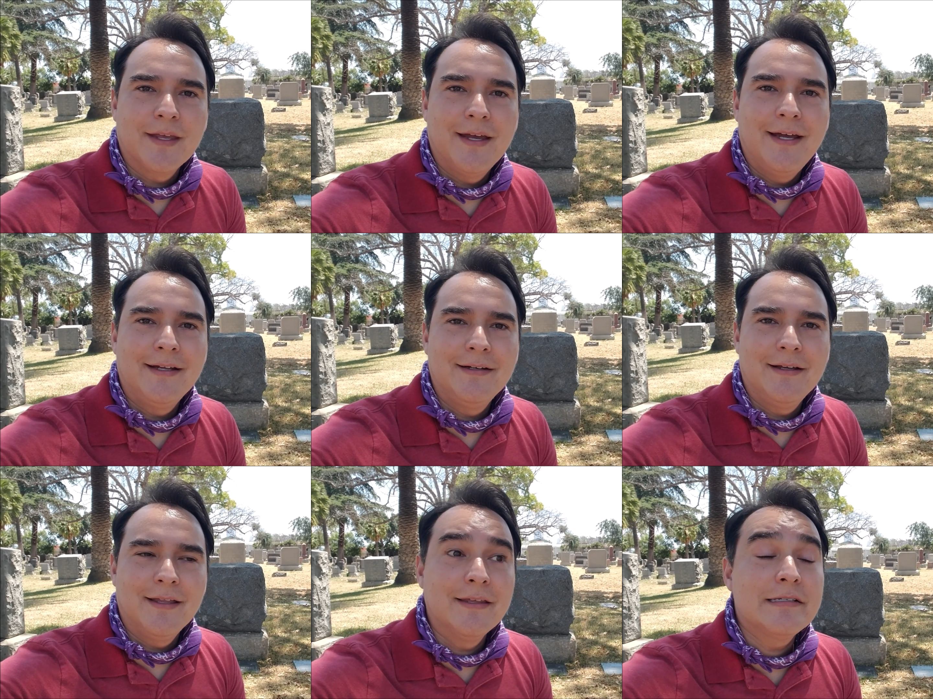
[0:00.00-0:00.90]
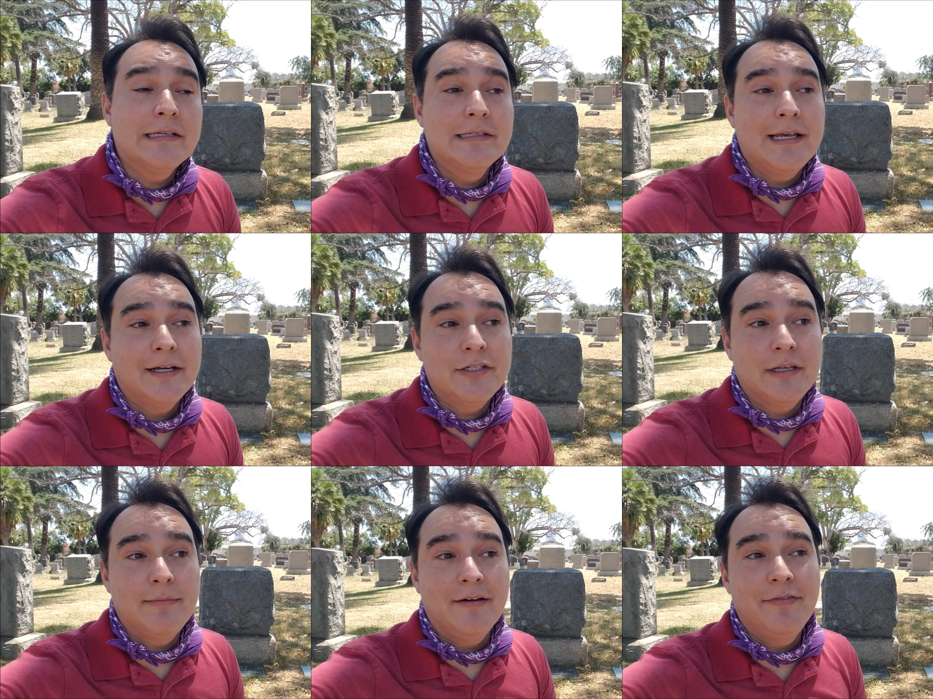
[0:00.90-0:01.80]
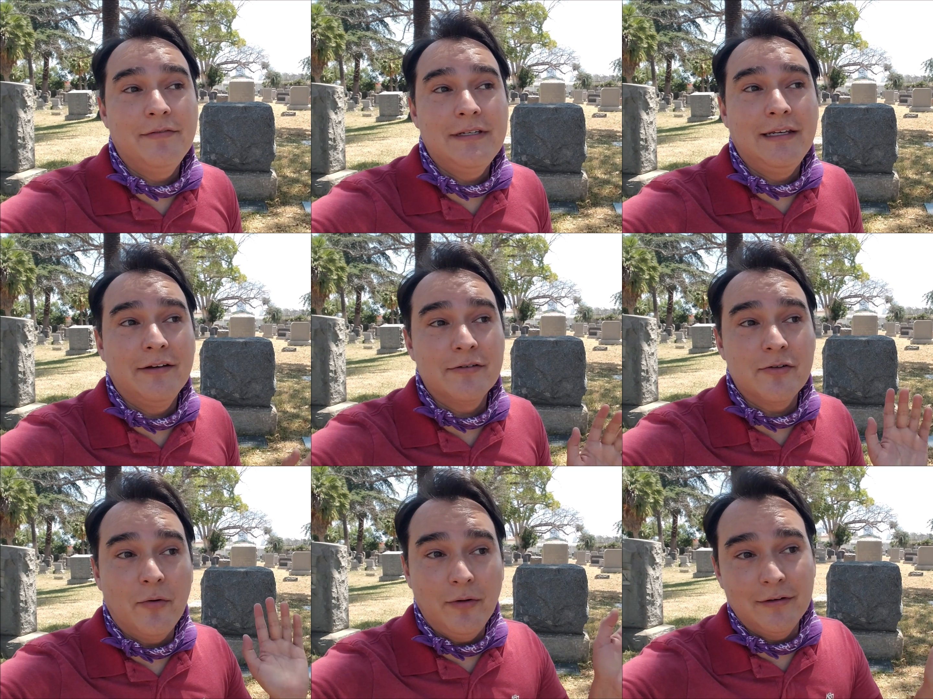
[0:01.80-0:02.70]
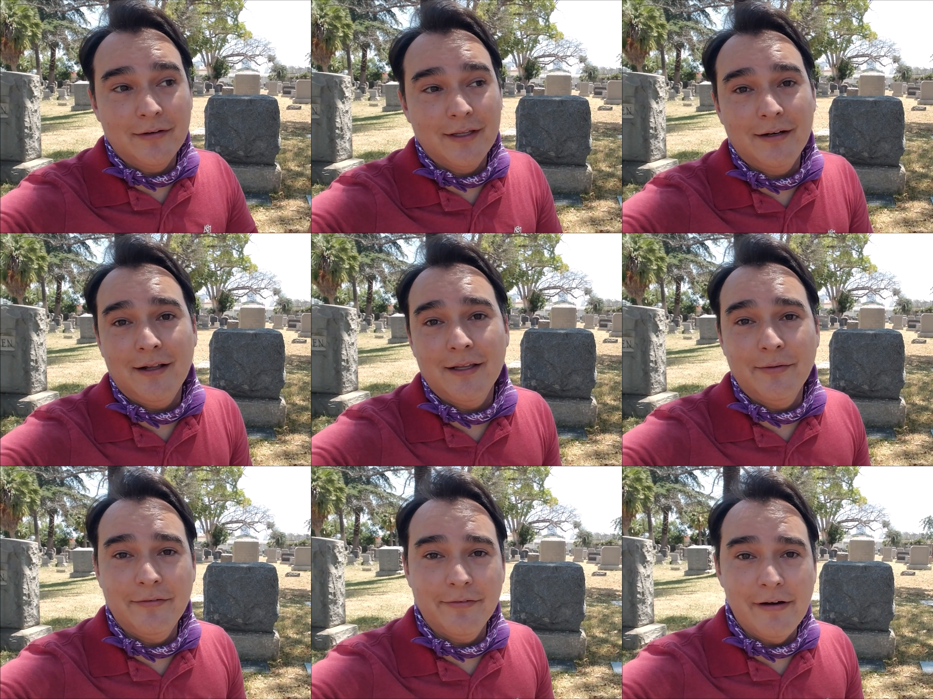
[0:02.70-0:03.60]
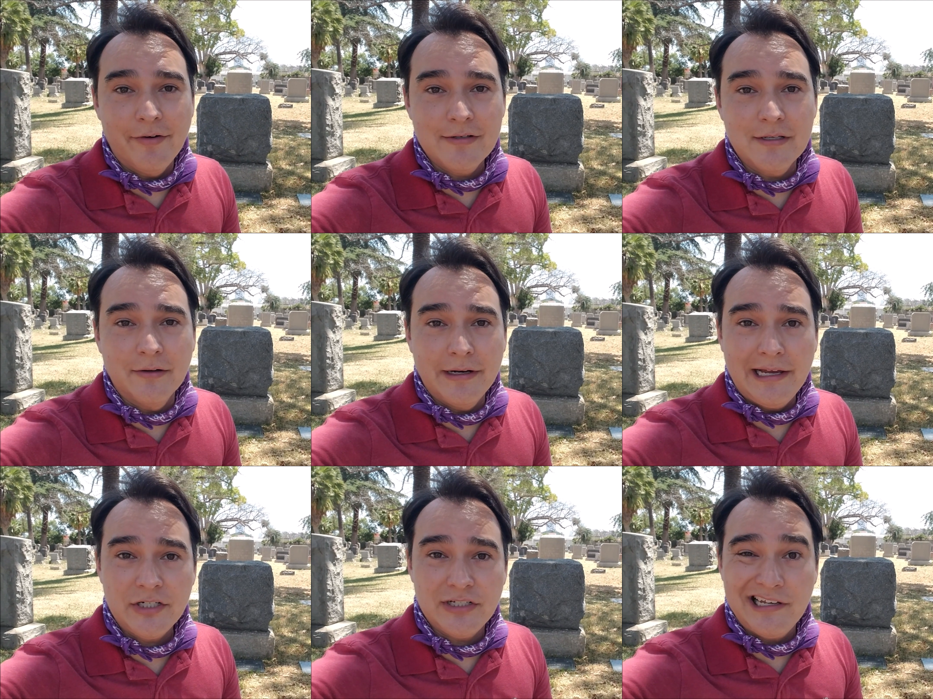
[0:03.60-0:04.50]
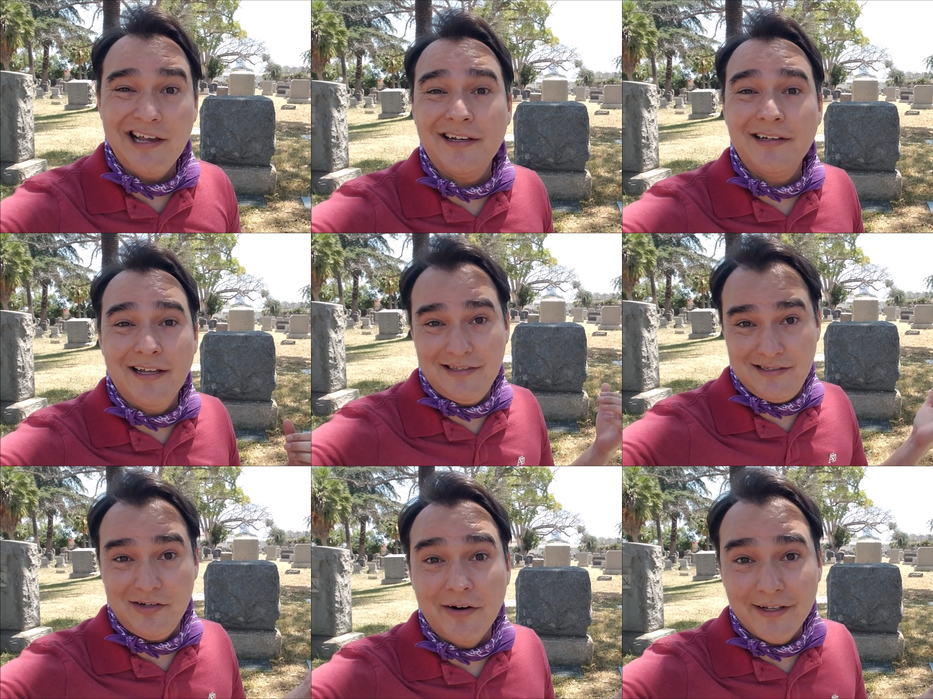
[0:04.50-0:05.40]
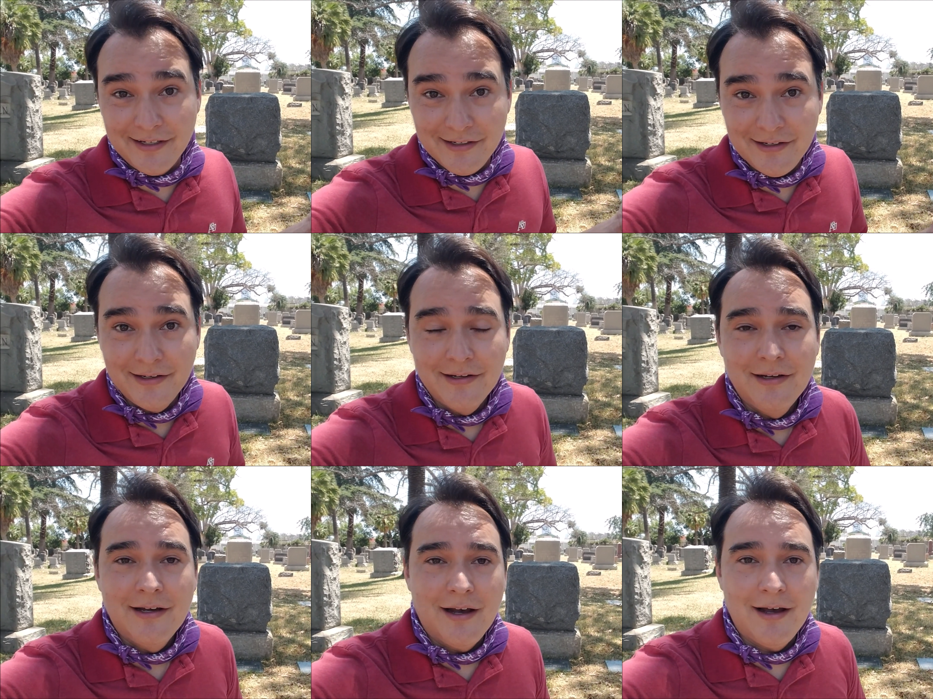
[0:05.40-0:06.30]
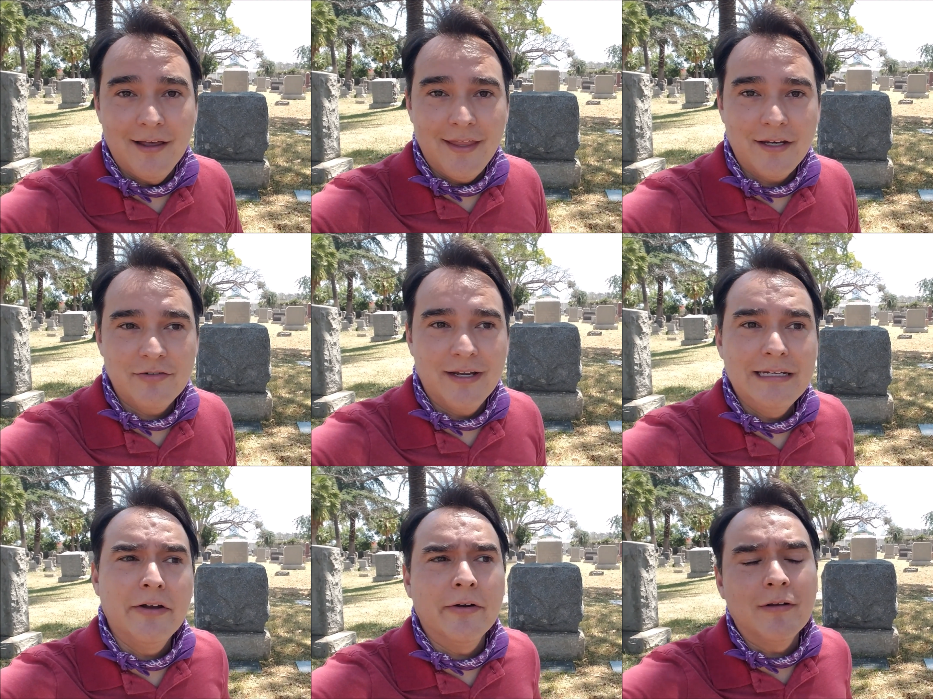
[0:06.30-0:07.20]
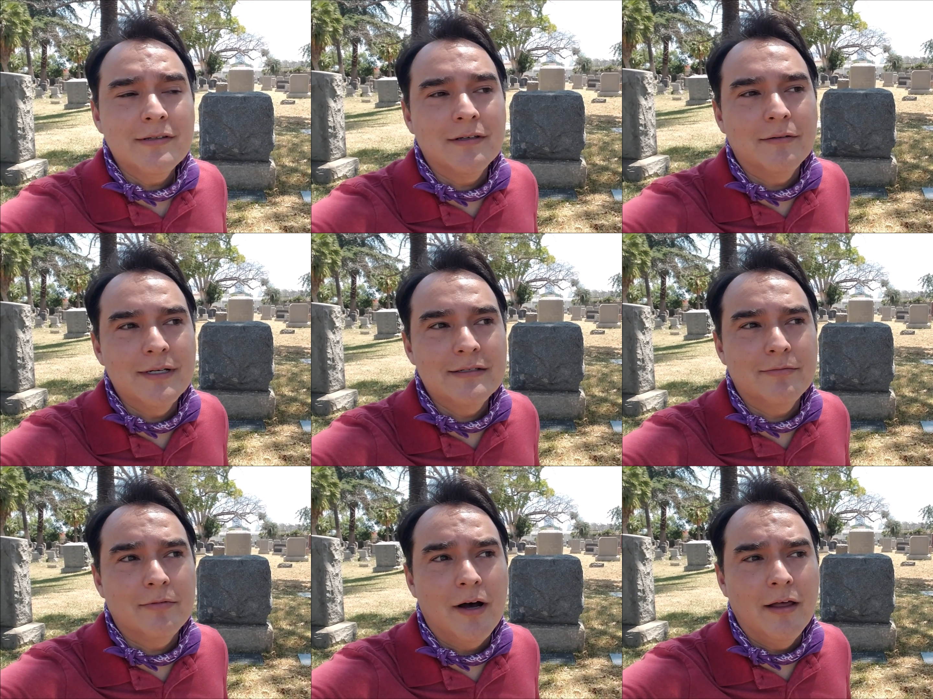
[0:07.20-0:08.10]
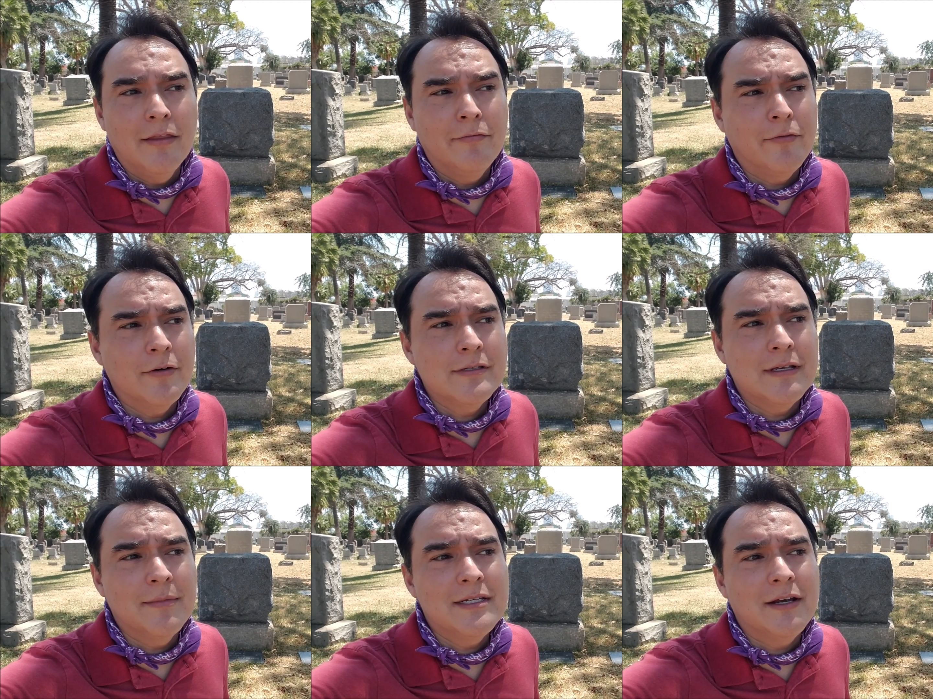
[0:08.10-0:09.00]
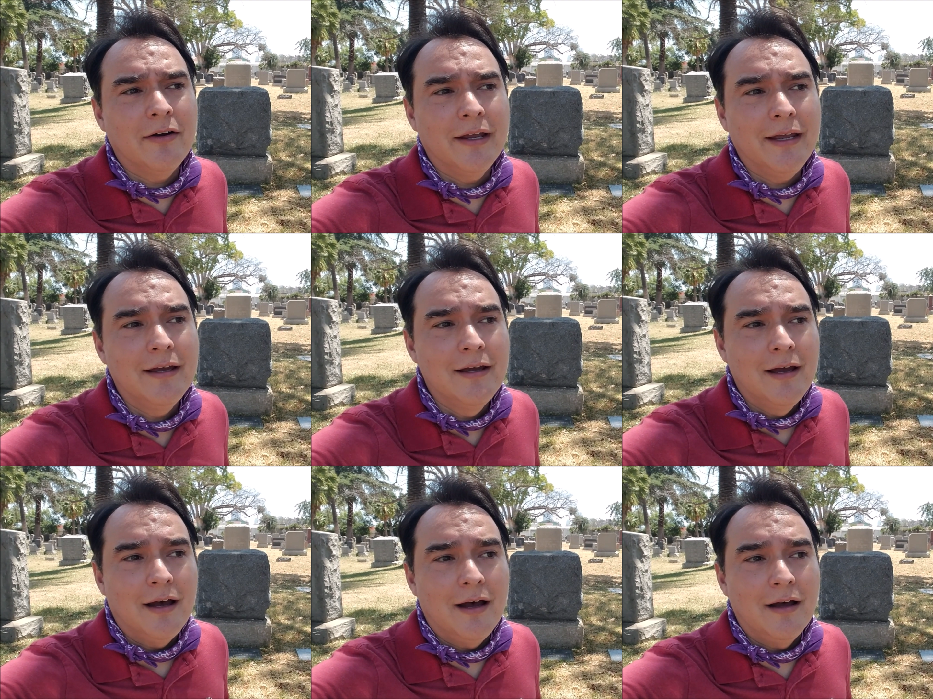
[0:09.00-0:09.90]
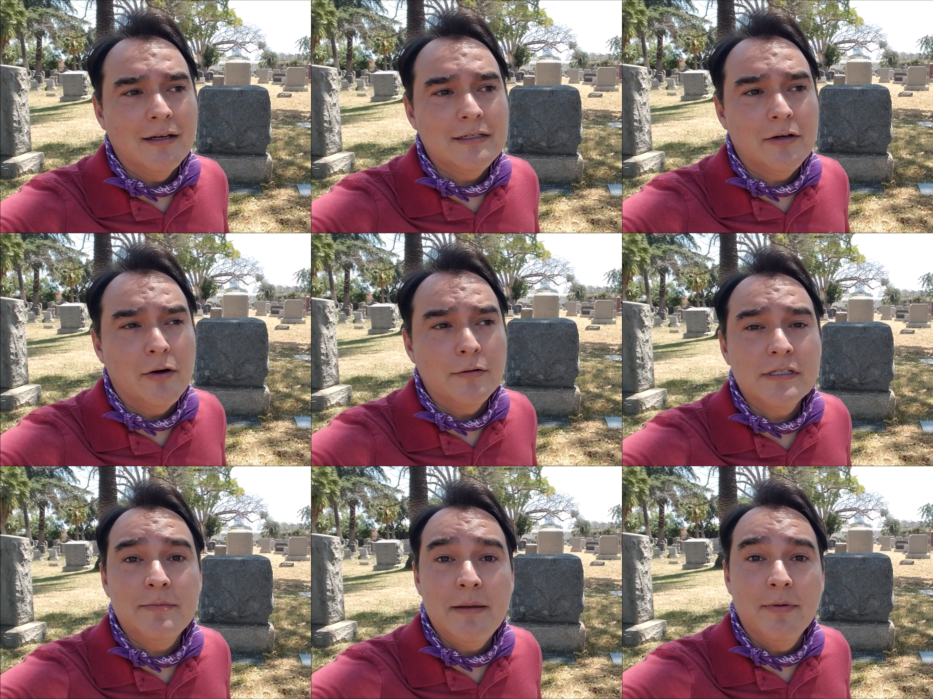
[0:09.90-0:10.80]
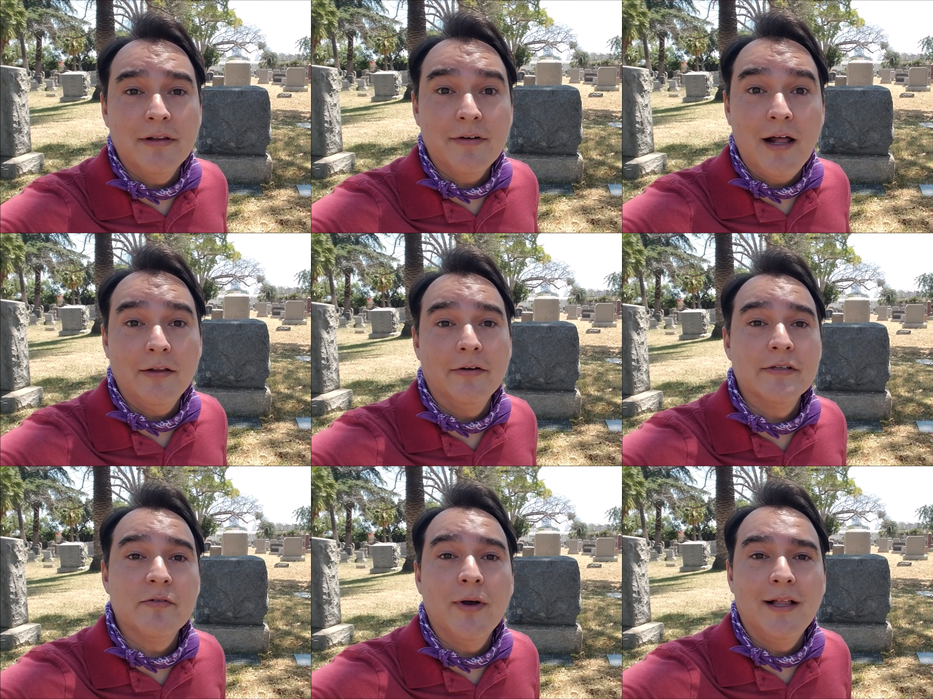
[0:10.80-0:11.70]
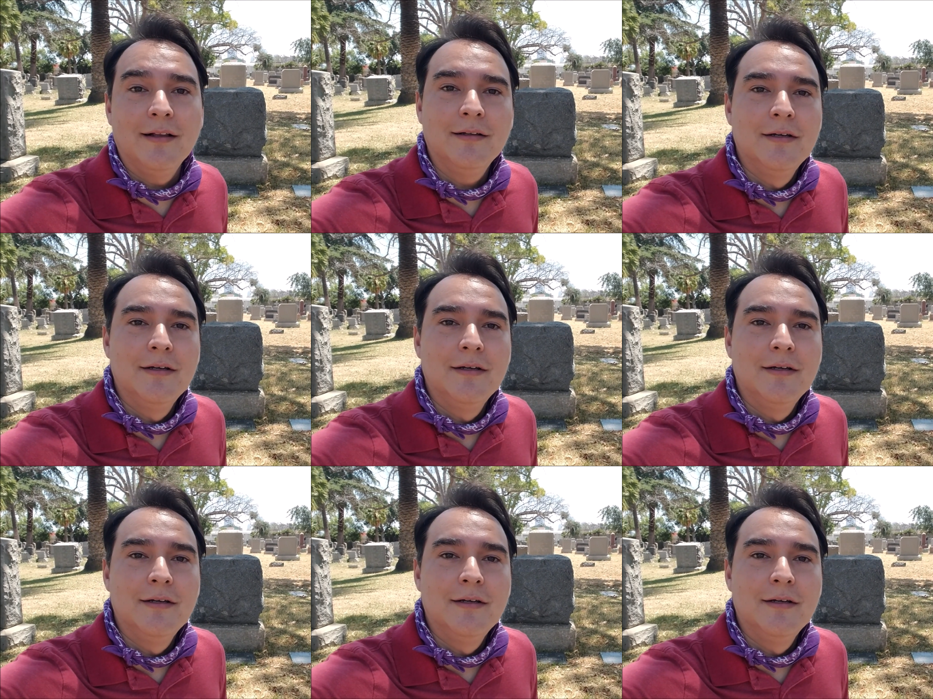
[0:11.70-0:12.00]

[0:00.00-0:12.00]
This is actually about 15 years older than Hollywood Forever, so it actually started that trend here. It also was the first cemetery to host people of color as well.